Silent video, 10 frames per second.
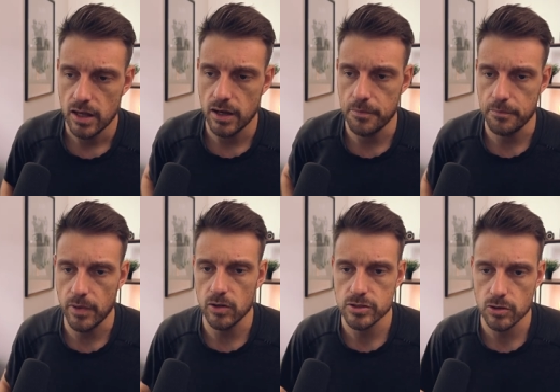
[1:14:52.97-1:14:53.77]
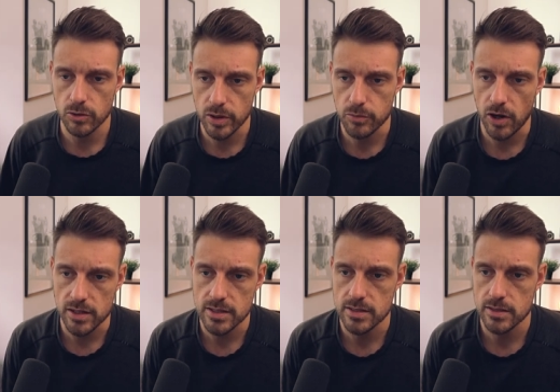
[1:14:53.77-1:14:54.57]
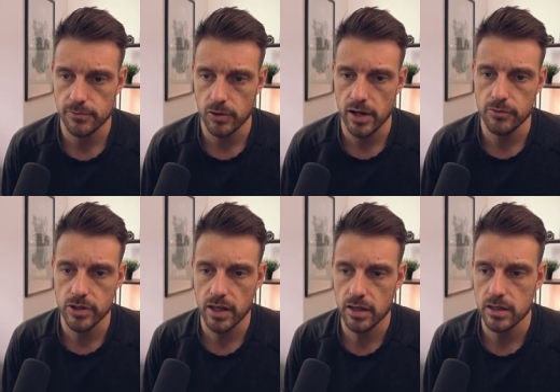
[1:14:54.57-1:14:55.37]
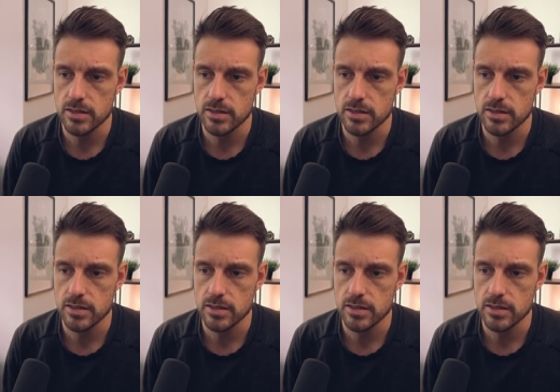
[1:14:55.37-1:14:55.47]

Um, also, create processes for everything.